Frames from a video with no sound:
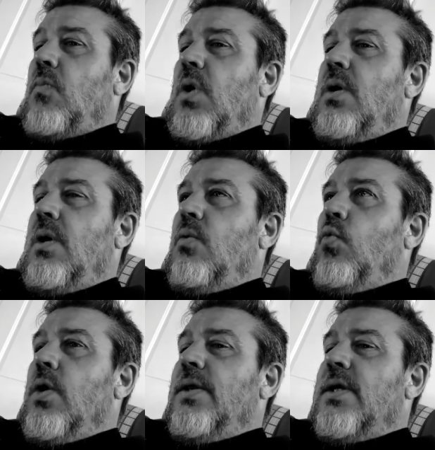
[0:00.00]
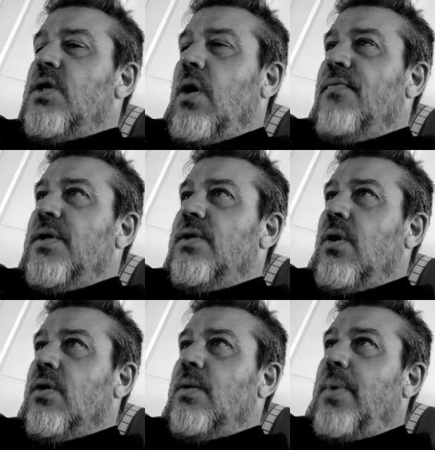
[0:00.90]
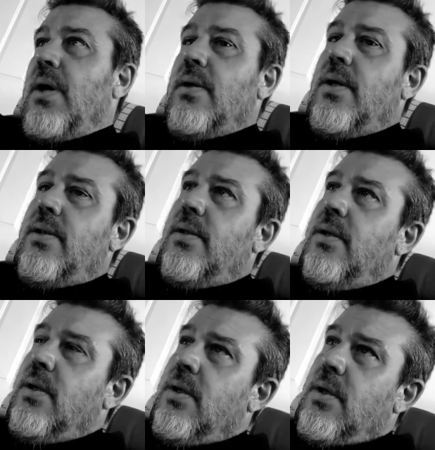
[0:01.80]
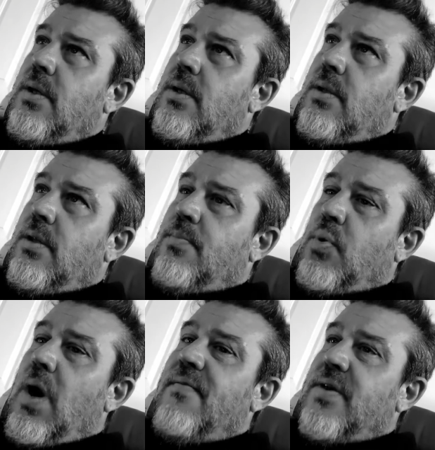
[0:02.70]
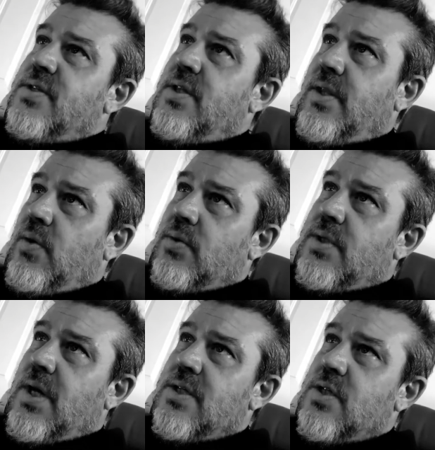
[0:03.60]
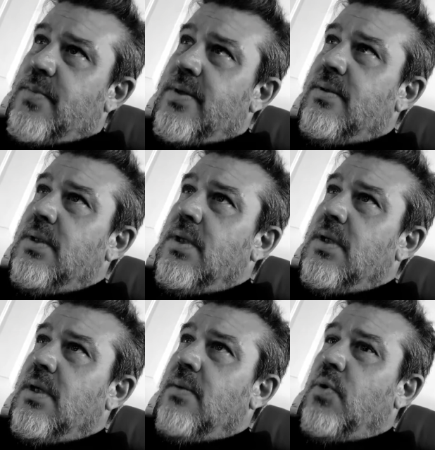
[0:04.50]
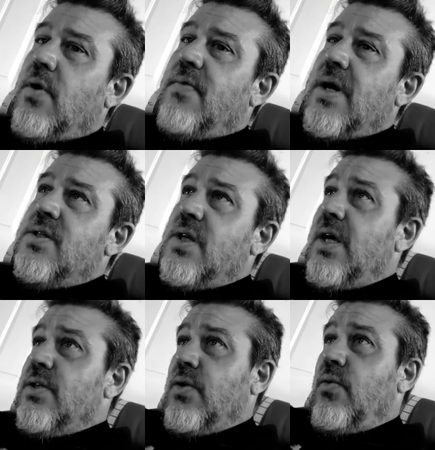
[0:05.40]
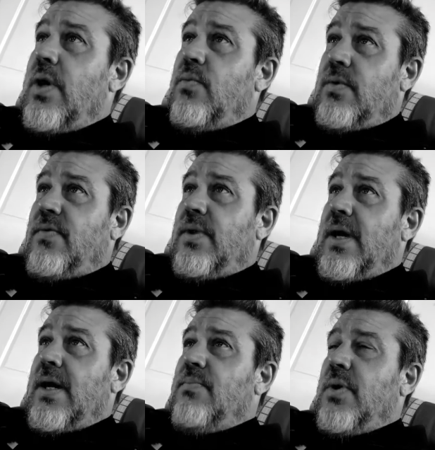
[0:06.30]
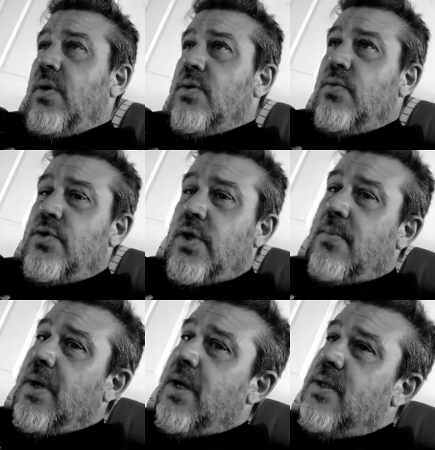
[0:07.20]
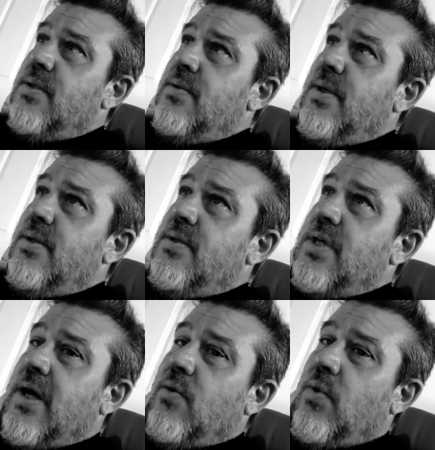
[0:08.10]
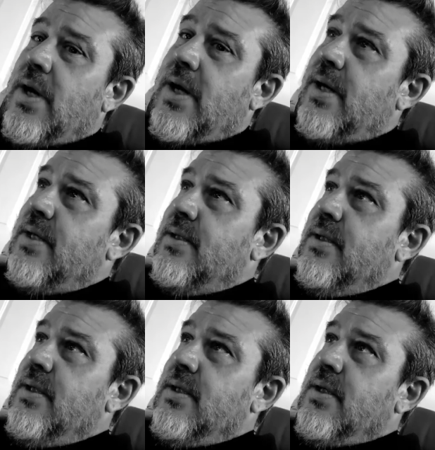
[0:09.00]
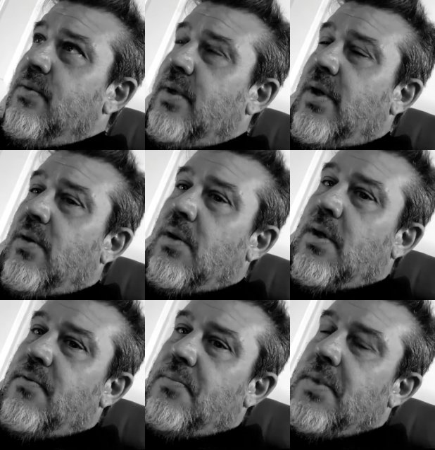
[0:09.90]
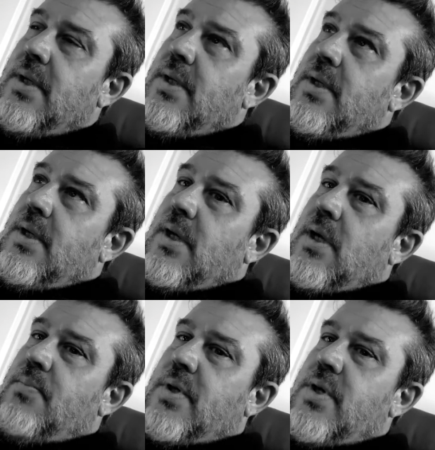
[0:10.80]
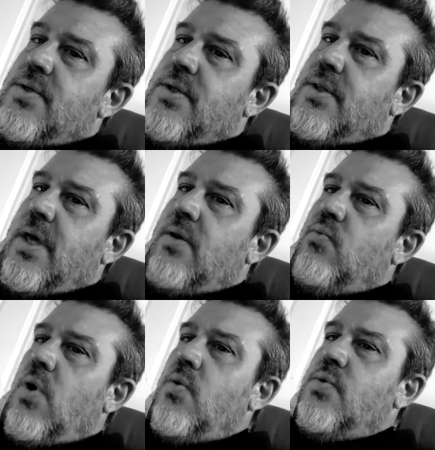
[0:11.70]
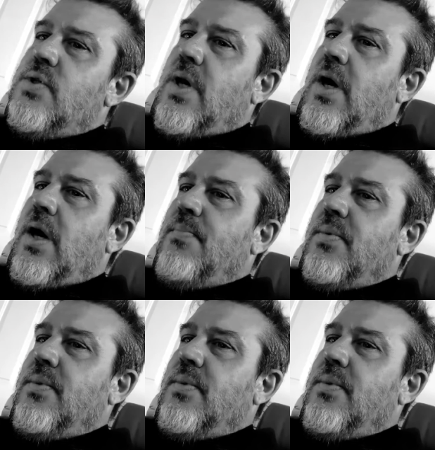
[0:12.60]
One that's often talked about in the prophets in the Old Testament. Book of Isaiah is a great one for that, but also Jeremiah and Zechariah and really all of them, because they rose up